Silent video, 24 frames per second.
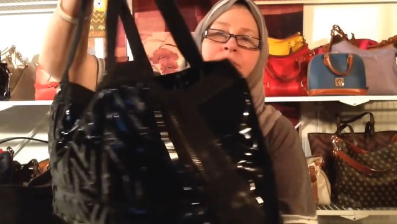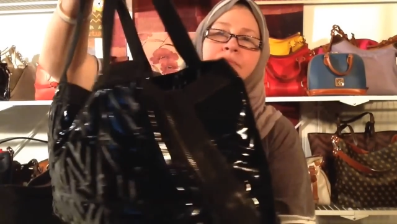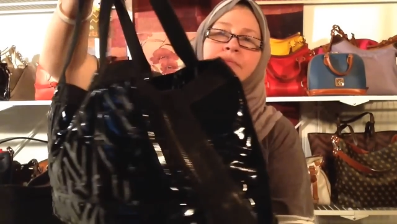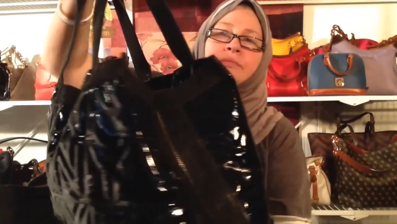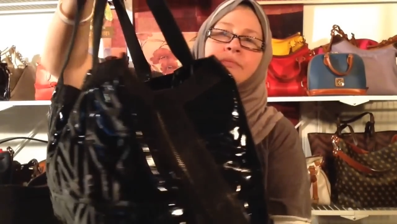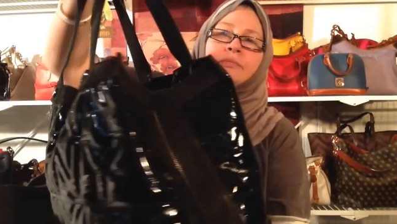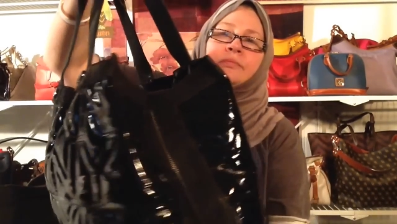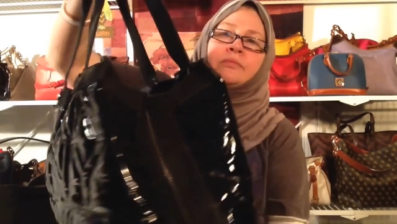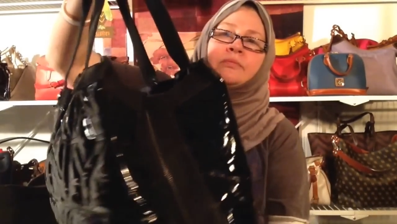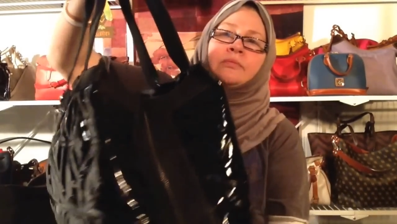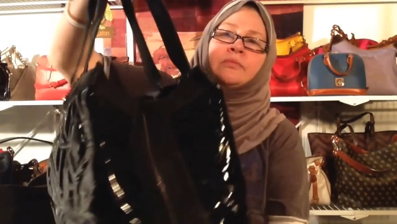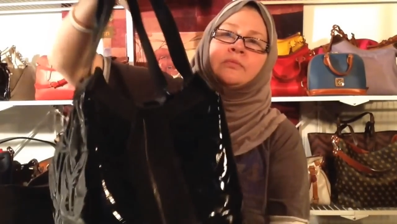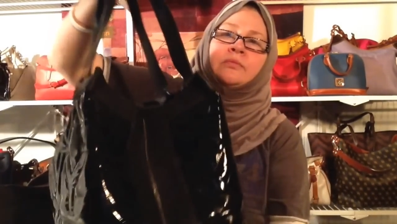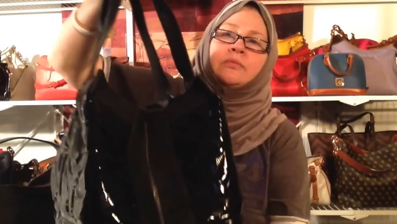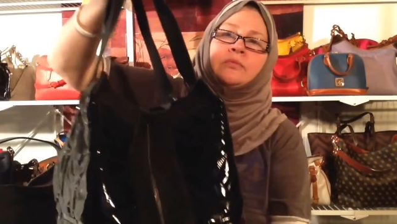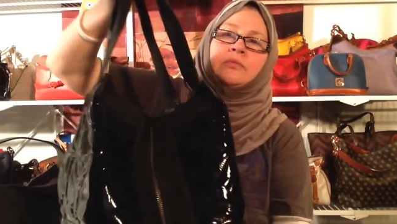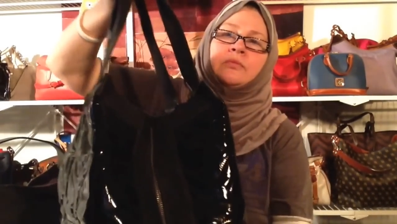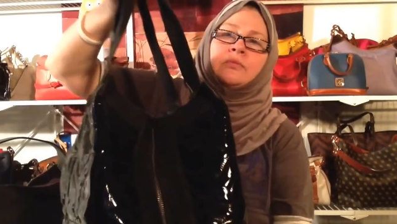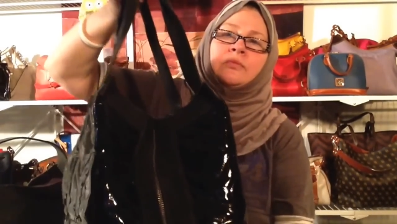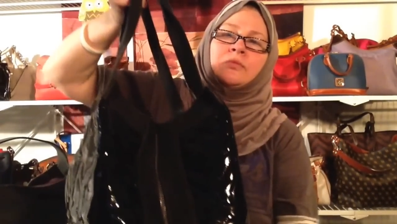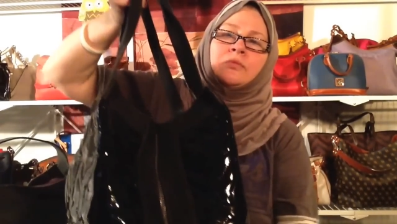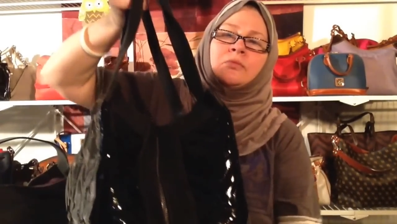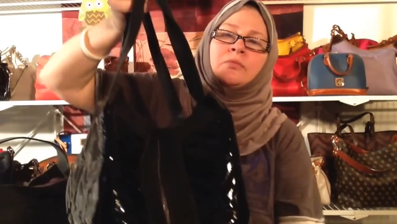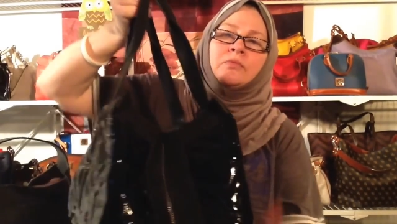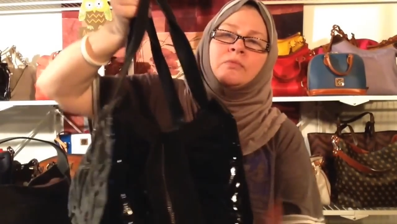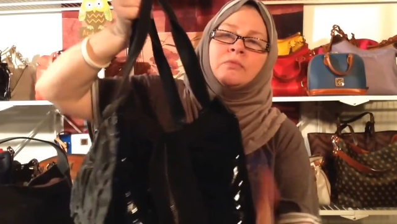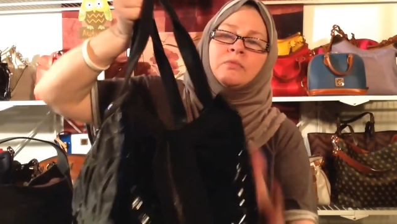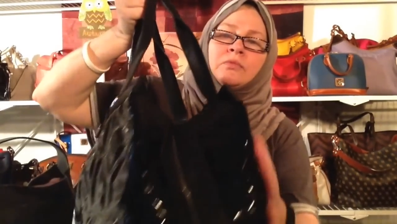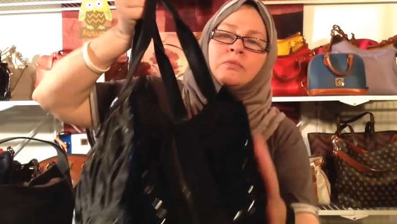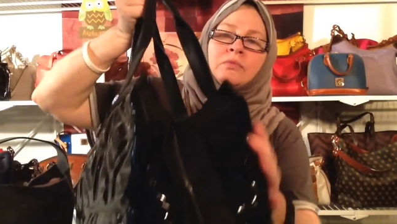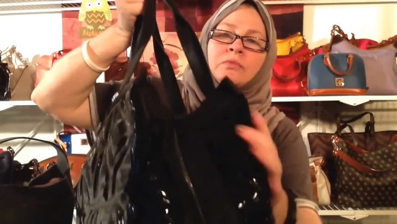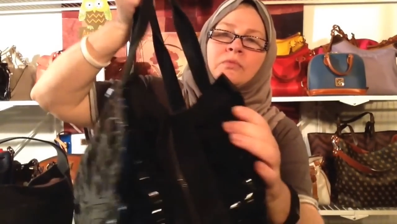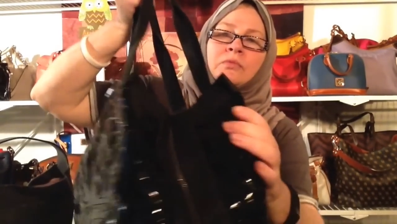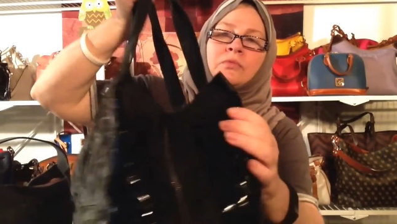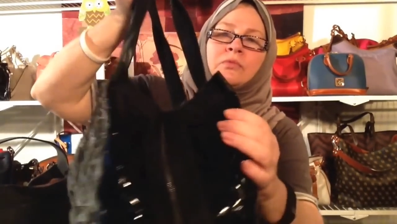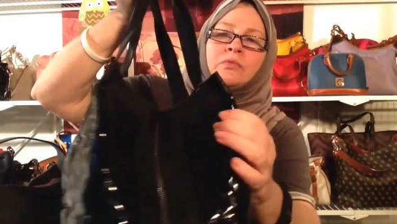
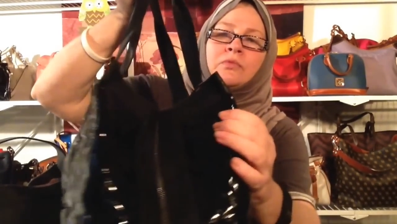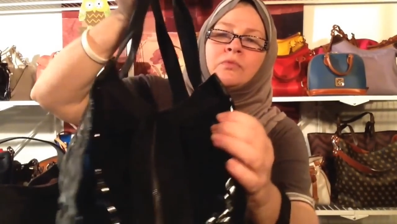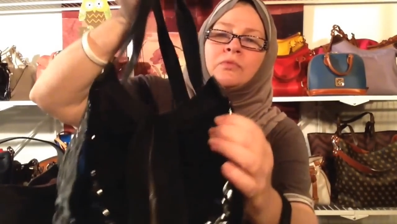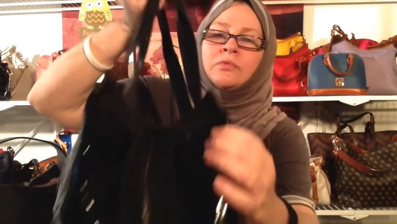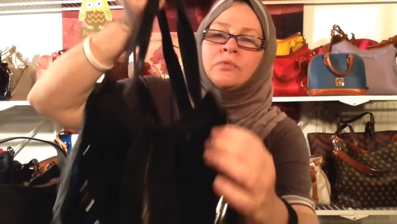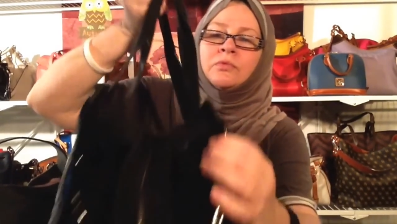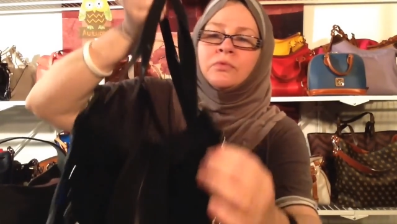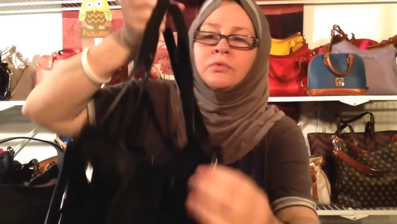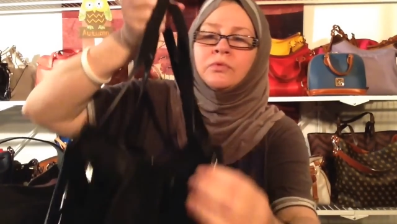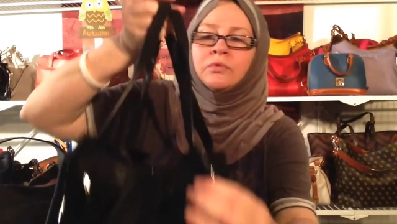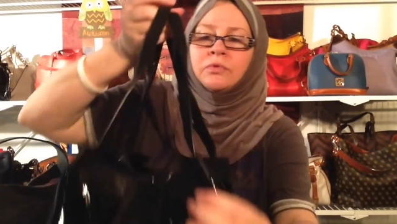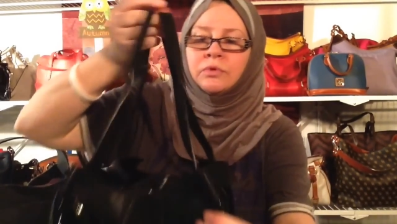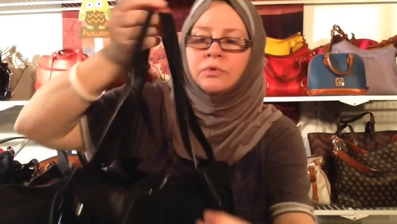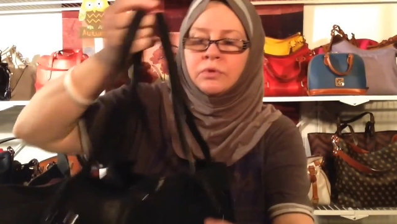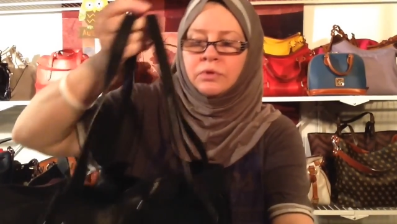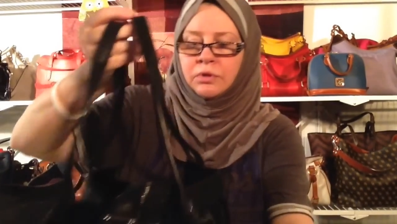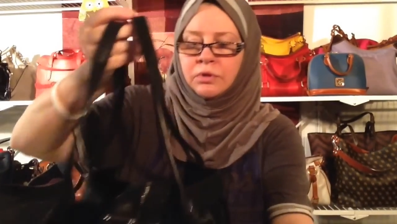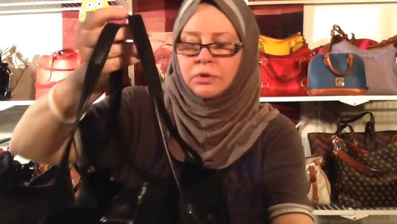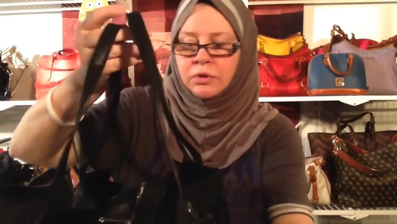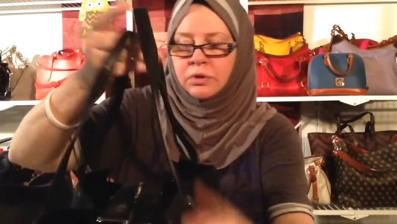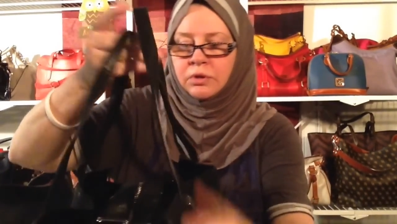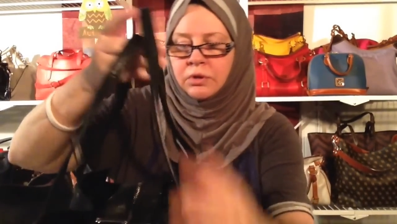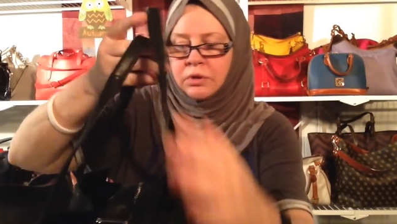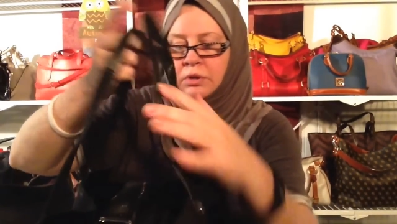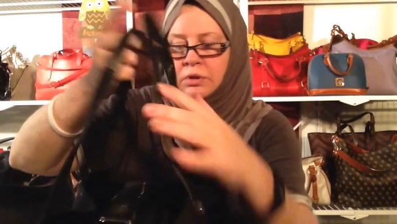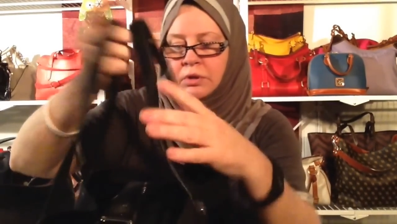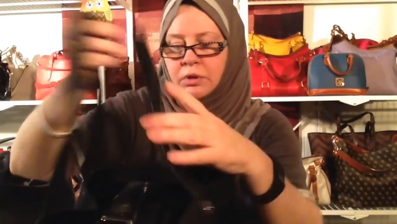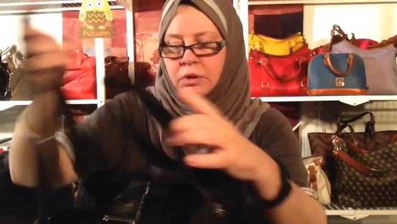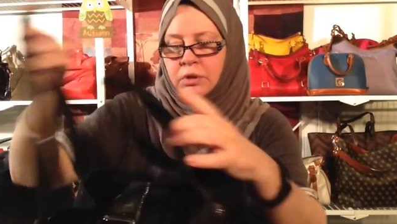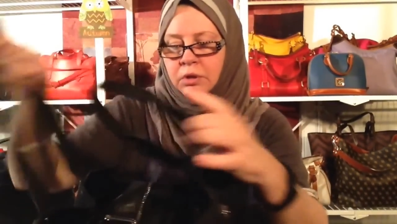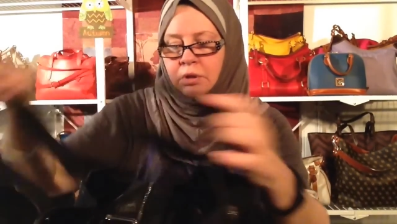(silence)